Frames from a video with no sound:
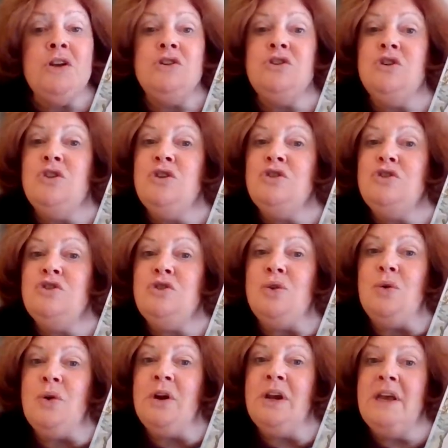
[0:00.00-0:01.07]
to the
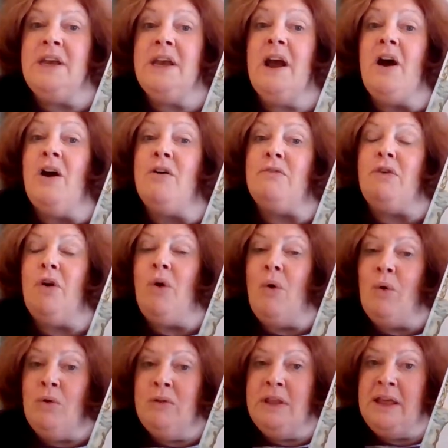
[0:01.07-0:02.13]
story of
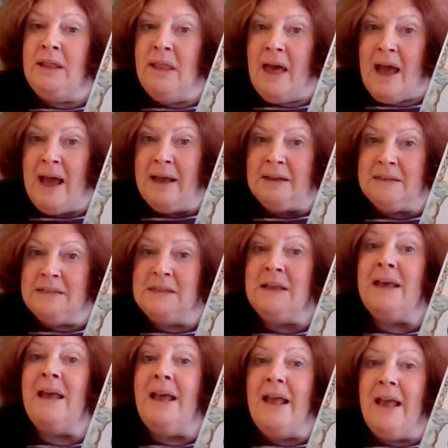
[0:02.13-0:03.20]
Goldilocks
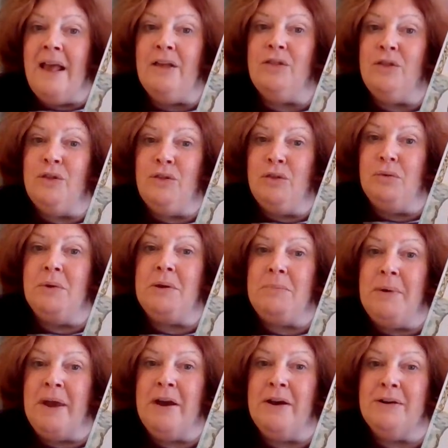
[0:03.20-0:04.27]
and the Three
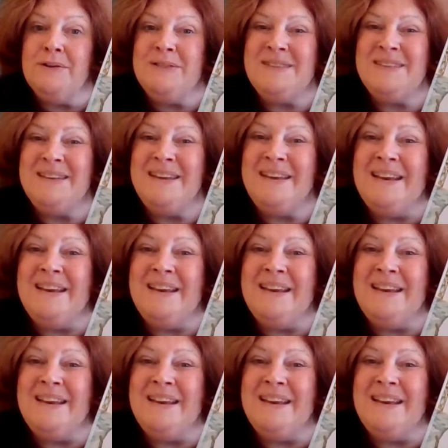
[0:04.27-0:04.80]
Bears.